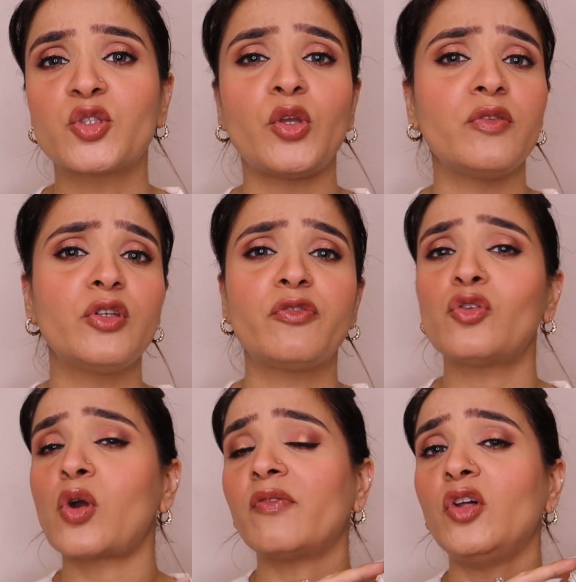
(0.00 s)
So even if
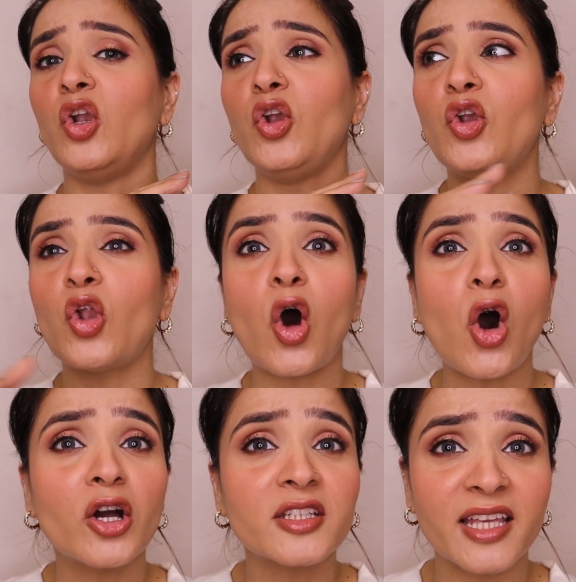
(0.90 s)
you have a
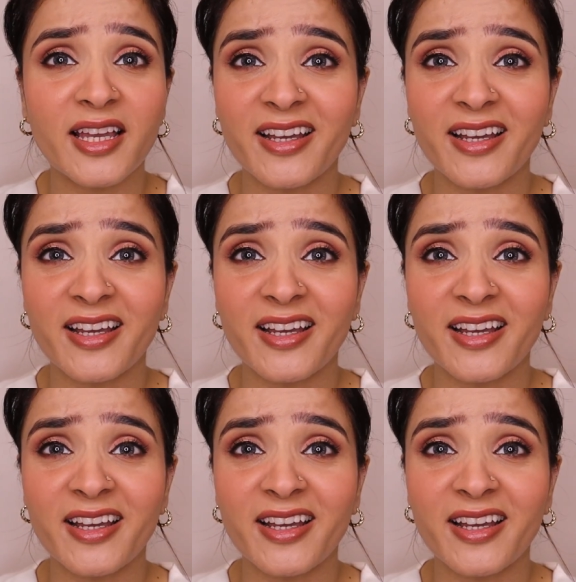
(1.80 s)
long day